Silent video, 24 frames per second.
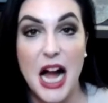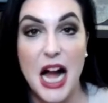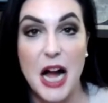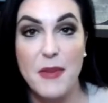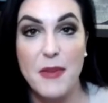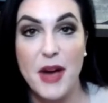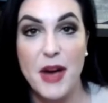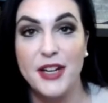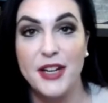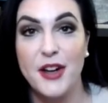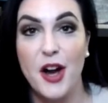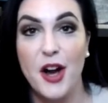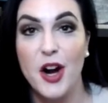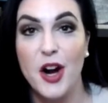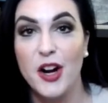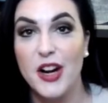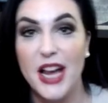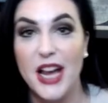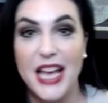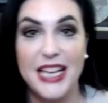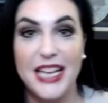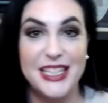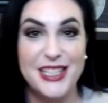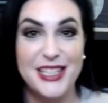on our
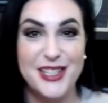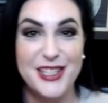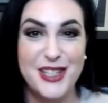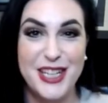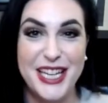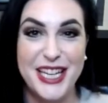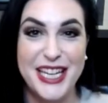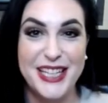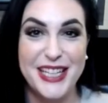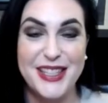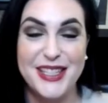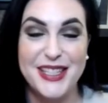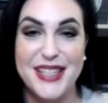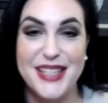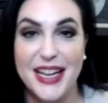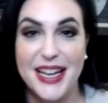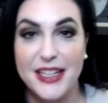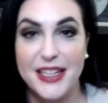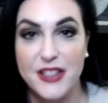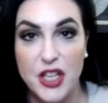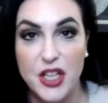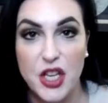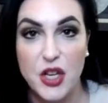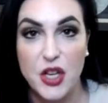end to get this
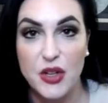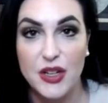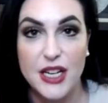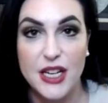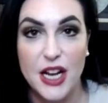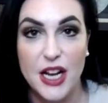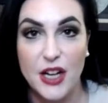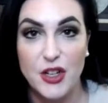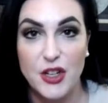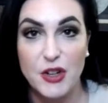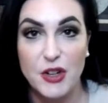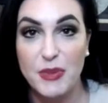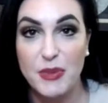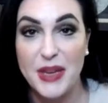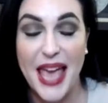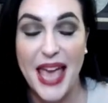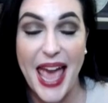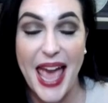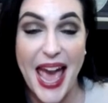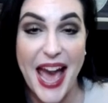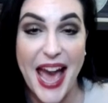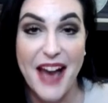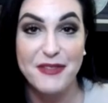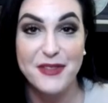executed on your
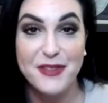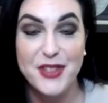behalf.